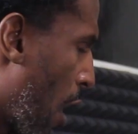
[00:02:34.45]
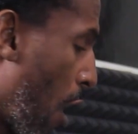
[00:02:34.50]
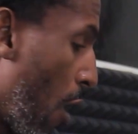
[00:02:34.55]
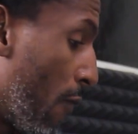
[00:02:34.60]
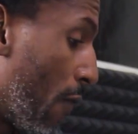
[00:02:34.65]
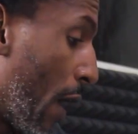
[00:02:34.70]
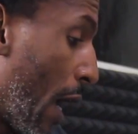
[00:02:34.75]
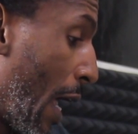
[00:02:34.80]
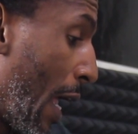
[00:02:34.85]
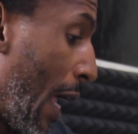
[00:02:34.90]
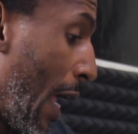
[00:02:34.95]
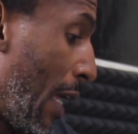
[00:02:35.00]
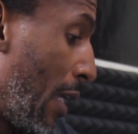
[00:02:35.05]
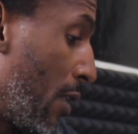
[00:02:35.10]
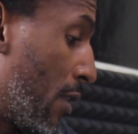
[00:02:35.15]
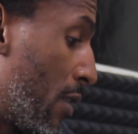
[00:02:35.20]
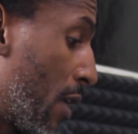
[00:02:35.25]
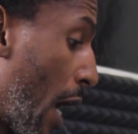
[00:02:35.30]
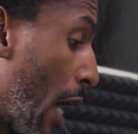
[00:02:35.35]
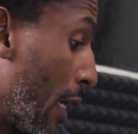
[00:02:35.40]
of
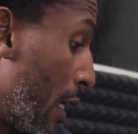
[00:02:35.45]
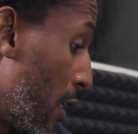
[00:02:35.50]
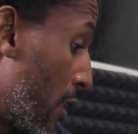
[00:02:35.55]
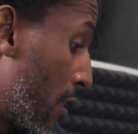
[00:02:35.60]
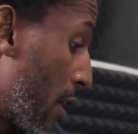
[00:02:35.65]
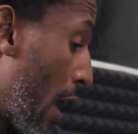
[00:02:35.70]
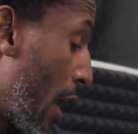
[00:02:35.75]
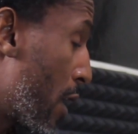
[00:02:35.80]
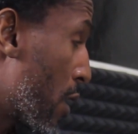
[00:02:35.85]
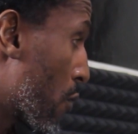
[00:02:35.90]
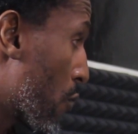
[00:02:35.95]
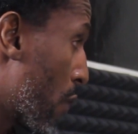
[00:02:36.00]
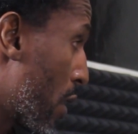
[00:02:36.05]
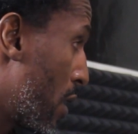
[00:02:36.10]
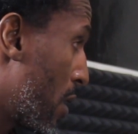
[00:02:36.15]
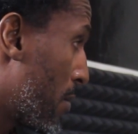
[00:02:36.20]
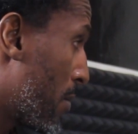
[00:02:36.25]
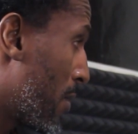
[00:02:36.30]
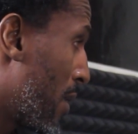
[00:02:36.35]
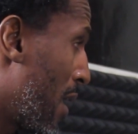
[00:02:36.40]
in, an entire
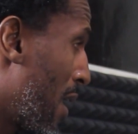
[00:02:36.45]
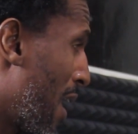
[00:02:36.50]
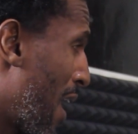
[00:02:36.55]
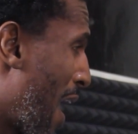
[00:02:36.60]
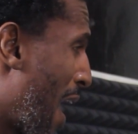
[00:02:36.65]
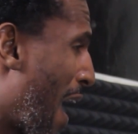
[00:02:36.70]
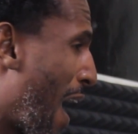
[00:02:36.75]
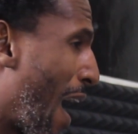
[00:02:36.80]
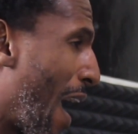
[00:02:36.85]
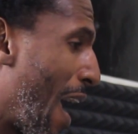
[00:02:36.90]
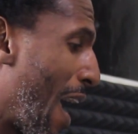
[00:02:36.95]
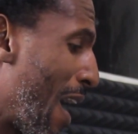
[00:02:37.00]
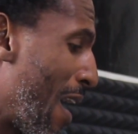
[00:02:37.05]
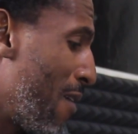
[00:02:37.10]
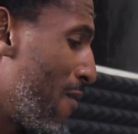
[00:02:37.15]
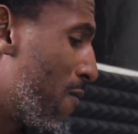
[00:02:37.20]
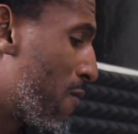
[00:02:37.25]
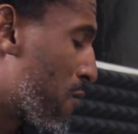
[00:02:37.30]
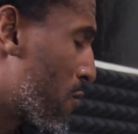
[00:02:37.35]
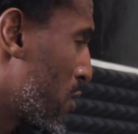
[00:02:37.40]
rhythm.
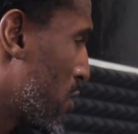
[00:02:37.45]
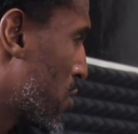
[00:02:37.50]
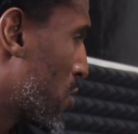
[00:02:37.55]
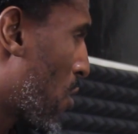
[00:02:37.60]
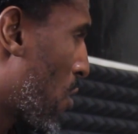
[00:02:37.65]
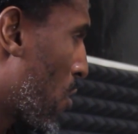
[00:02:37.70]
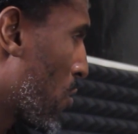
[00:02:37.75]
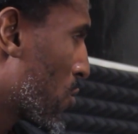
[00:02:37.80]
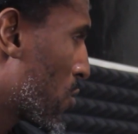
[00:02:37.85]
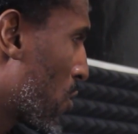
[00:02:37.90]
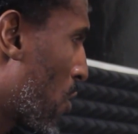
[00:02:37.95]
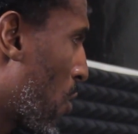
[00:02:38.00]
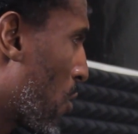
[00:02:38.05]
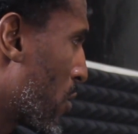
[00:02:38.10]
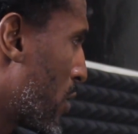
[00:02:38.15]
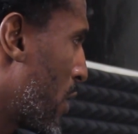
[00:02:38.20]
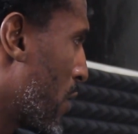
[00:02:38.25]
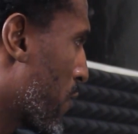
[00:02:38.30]
Every song sounds